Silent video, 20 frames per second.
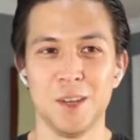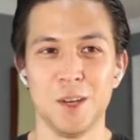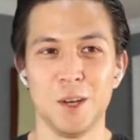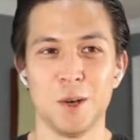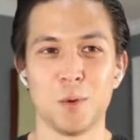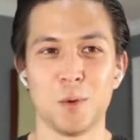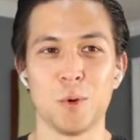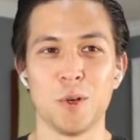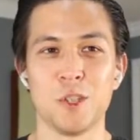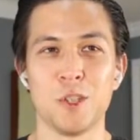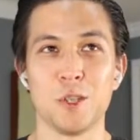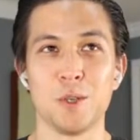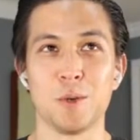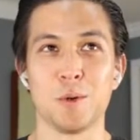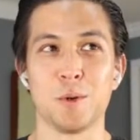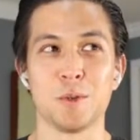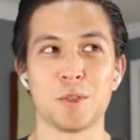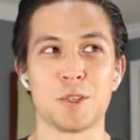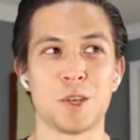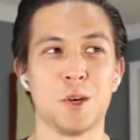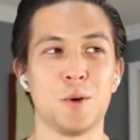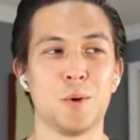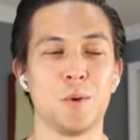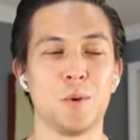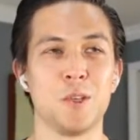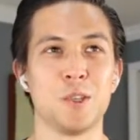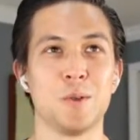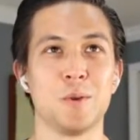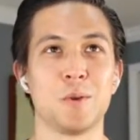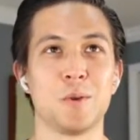Would you
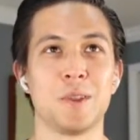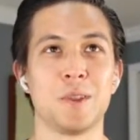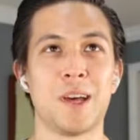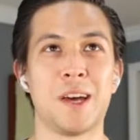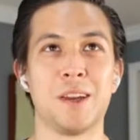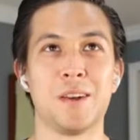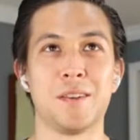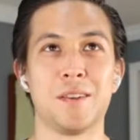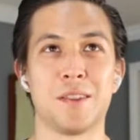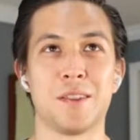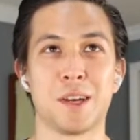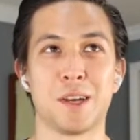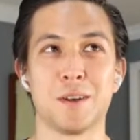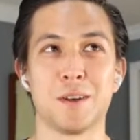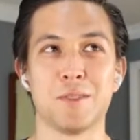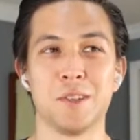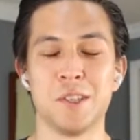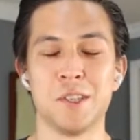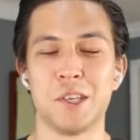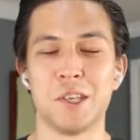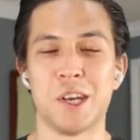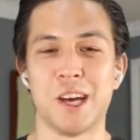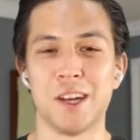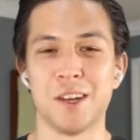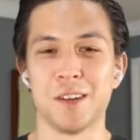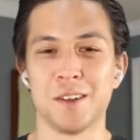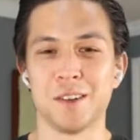then think of Leggett?